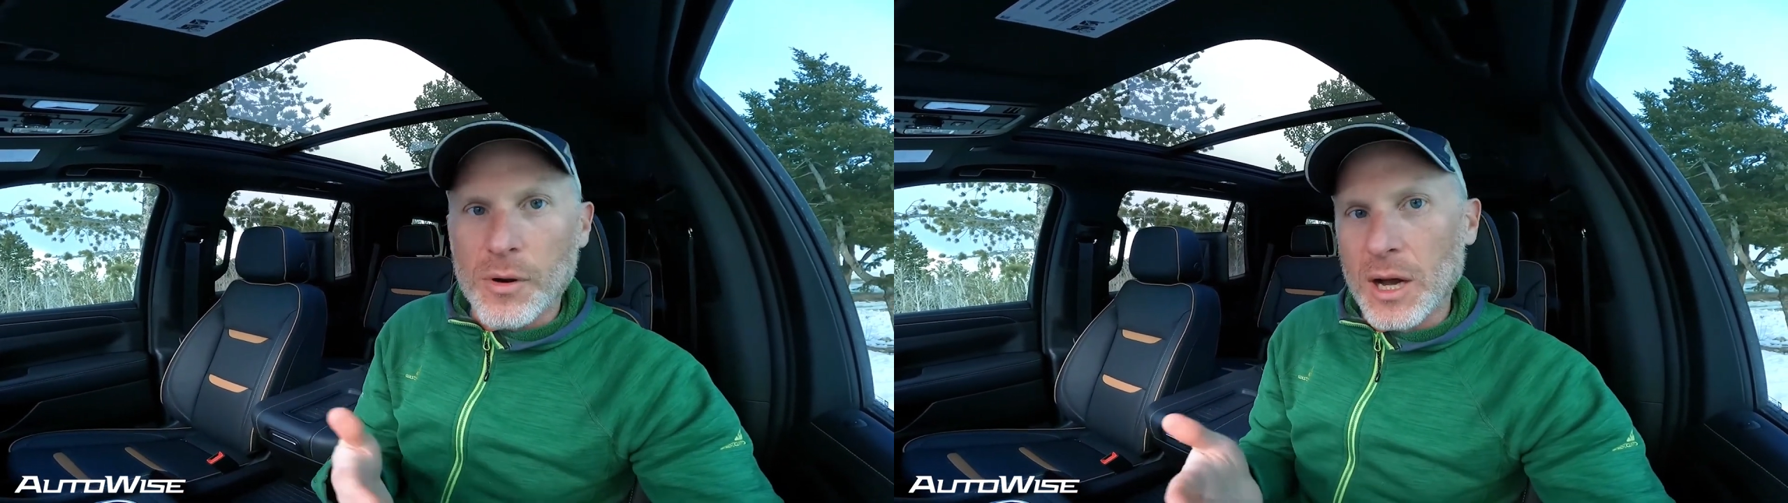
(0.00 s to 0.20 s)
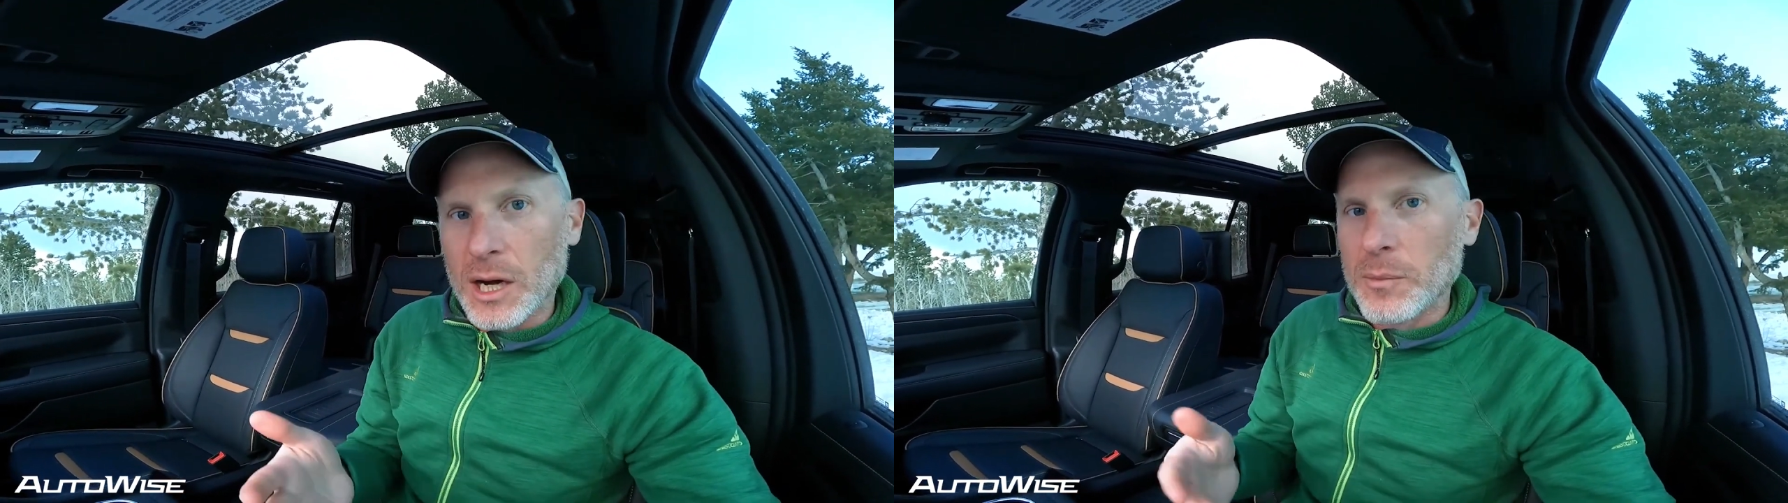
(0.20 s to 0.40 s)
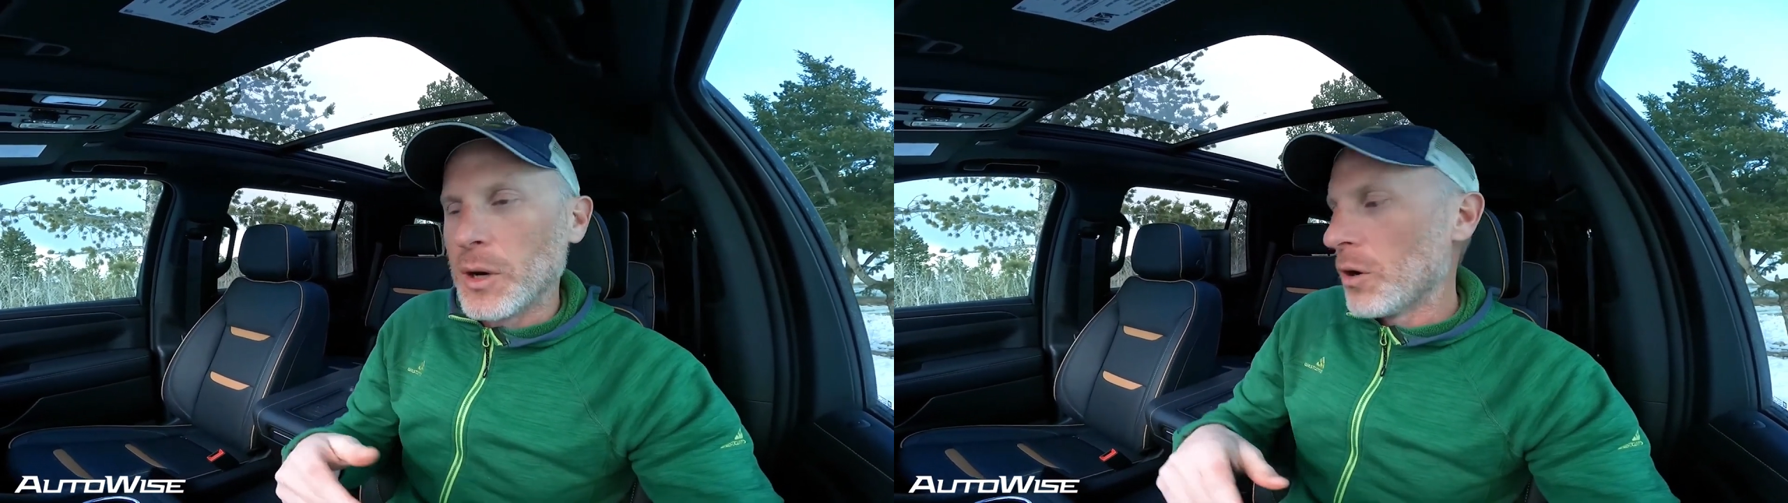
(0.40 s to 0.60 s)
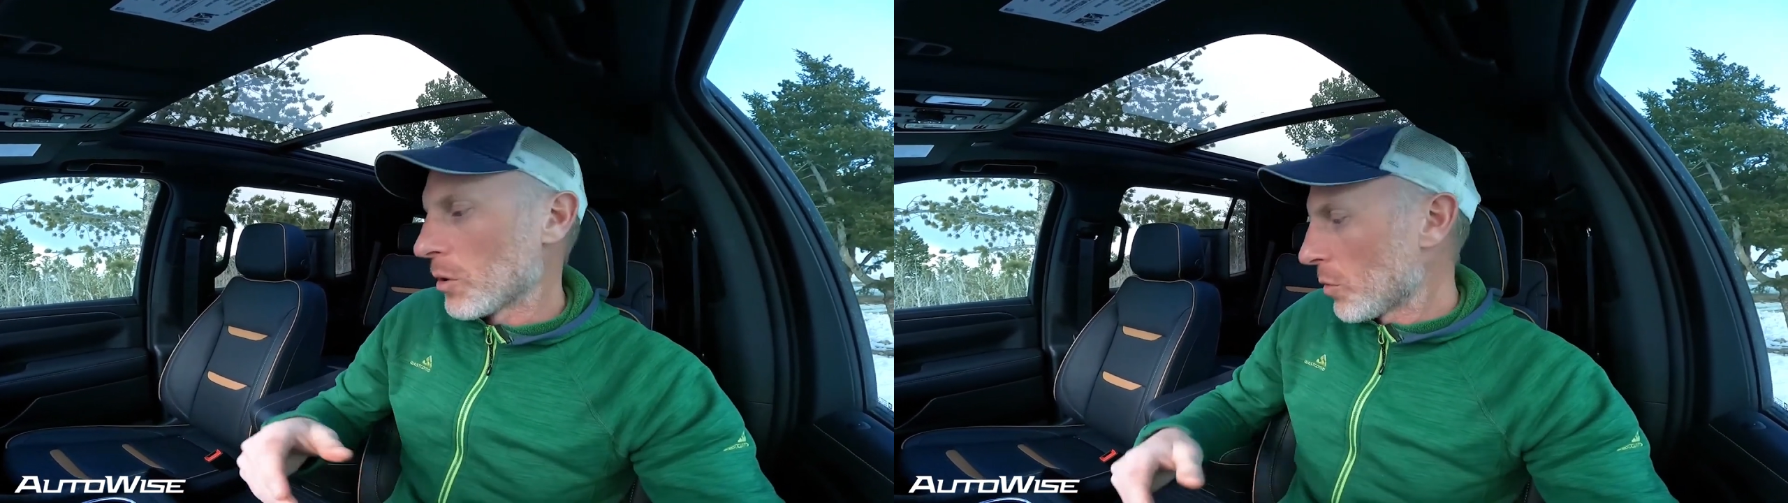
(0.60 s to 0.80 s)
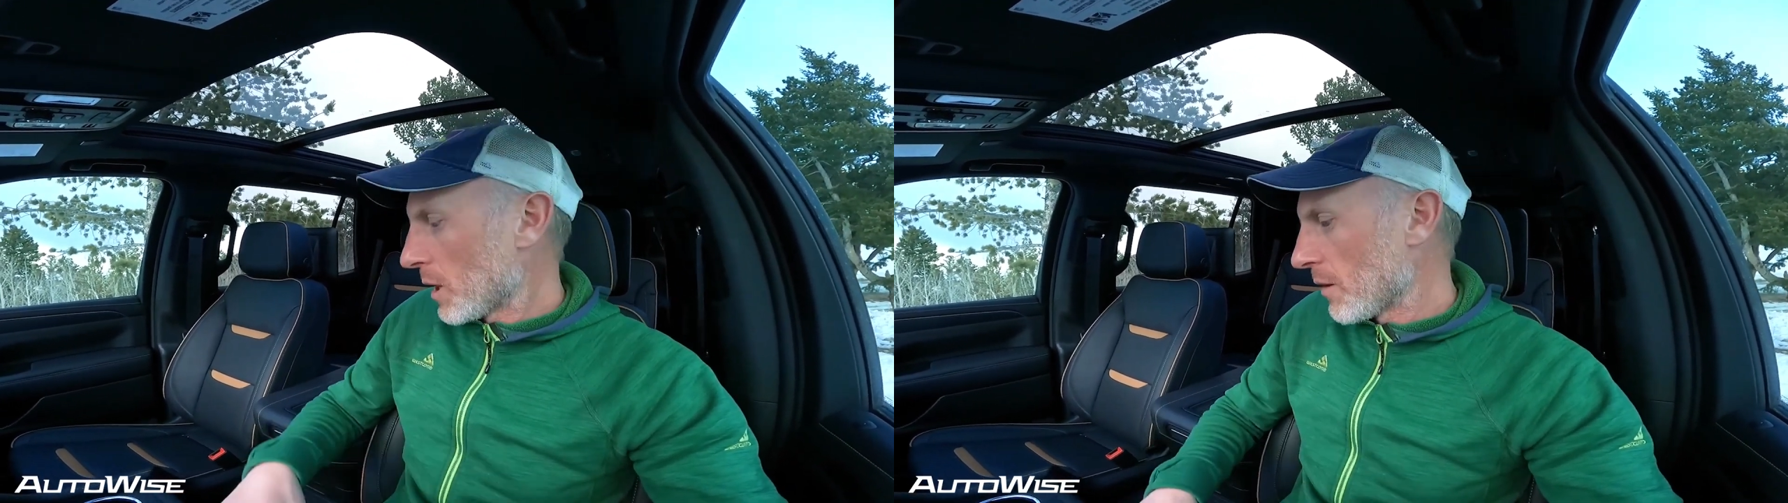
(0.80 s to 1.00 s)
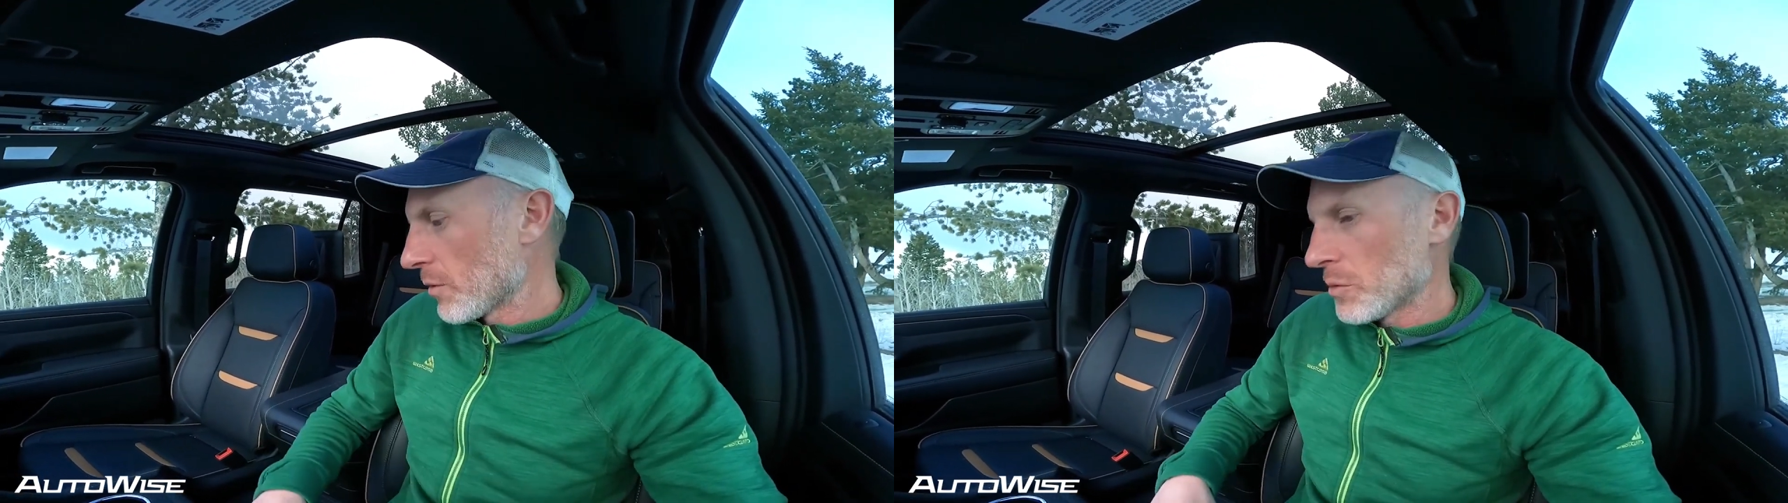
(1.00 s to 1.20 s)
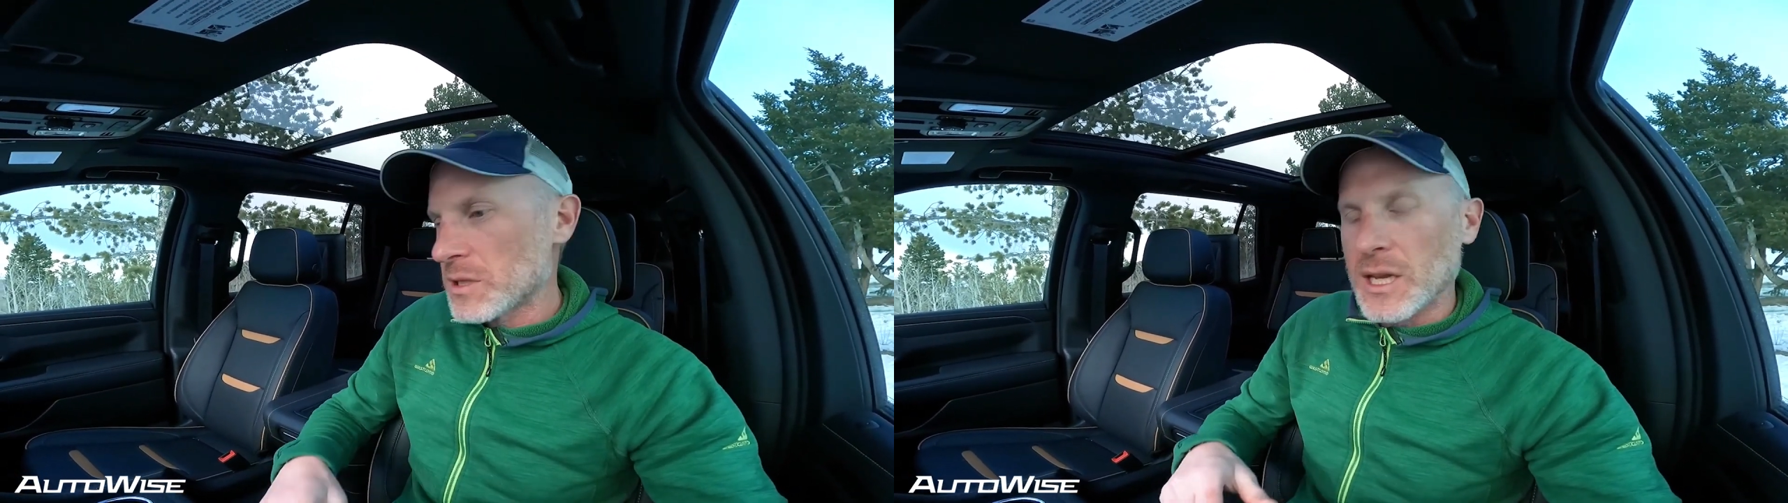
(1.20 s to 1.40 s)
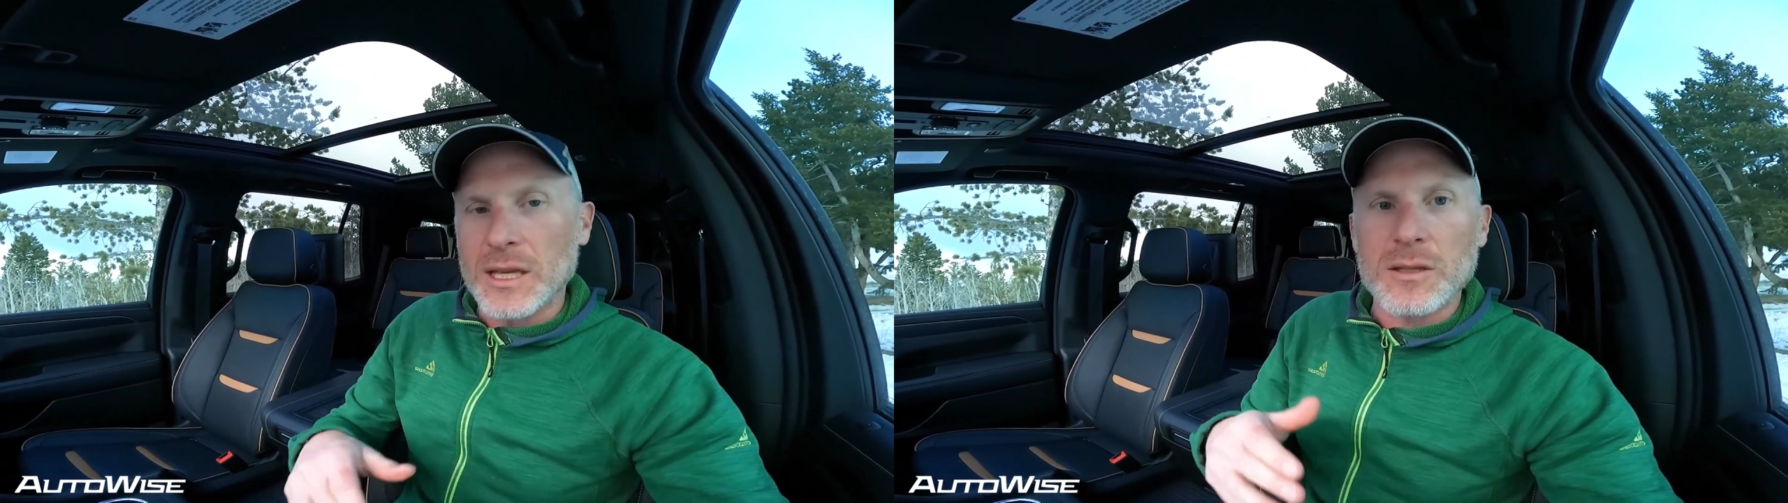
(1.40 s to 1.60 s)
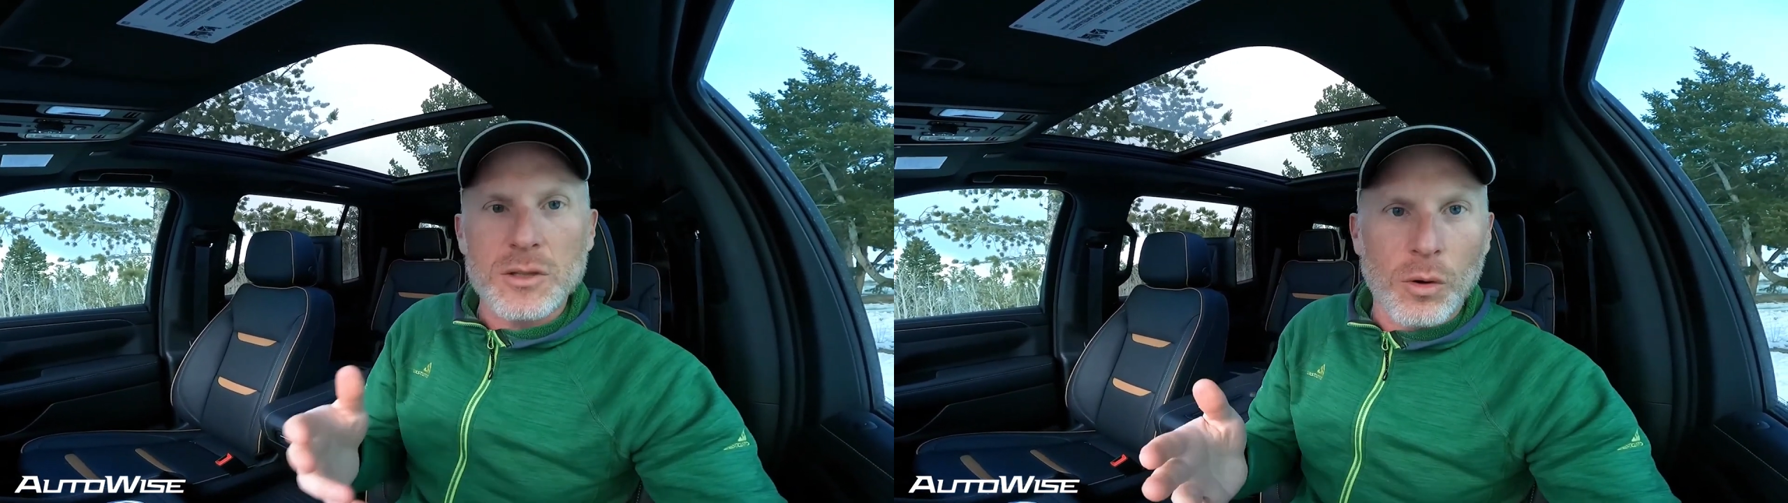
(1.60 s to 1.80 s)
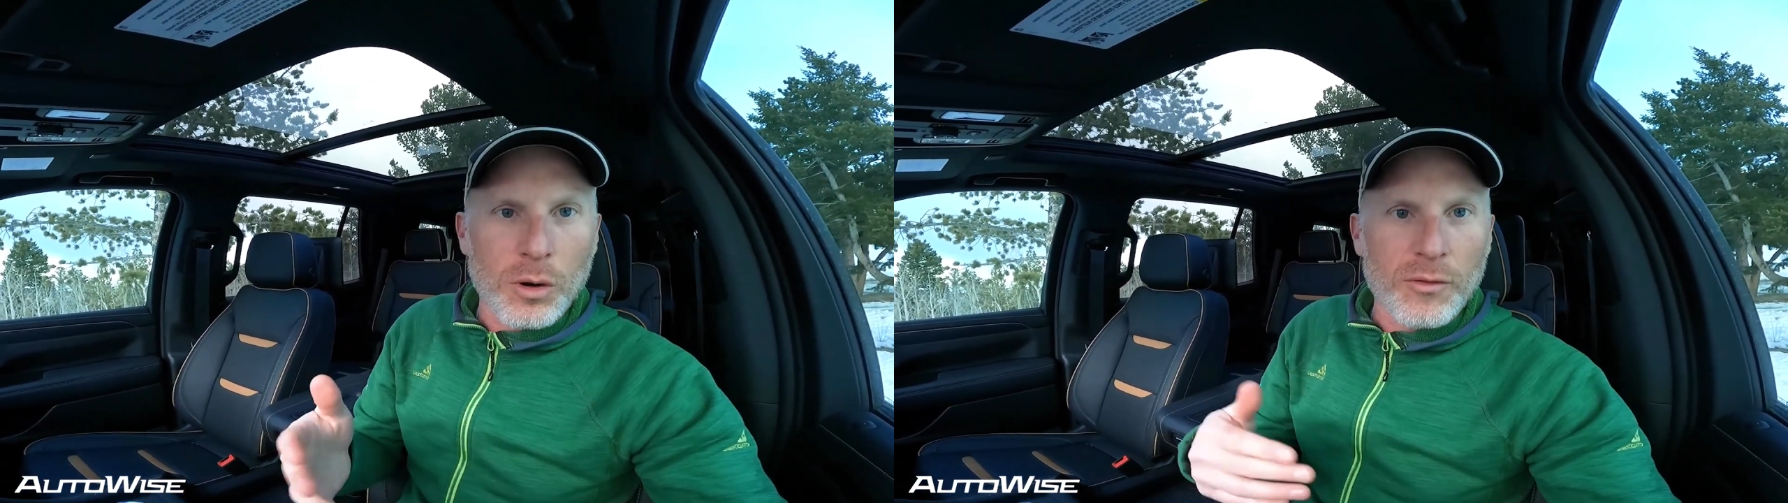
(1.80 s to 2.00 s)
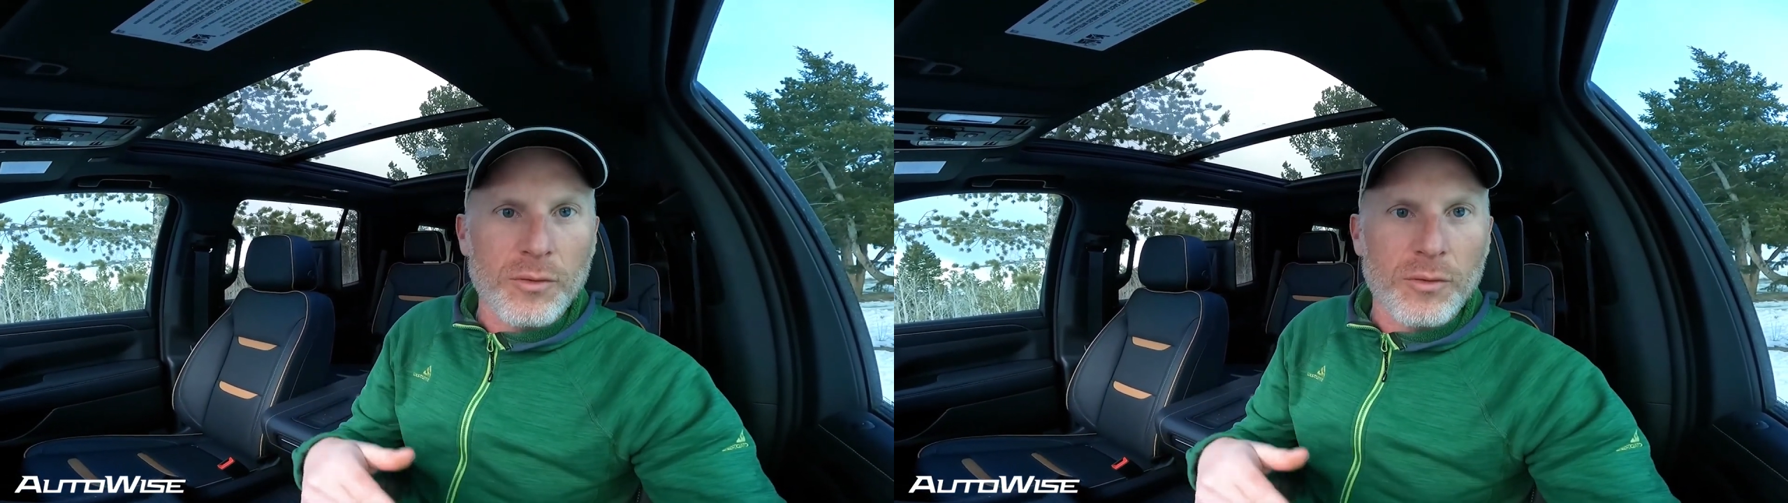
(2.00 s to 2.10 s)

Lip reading: or elbow or whatever was getting sore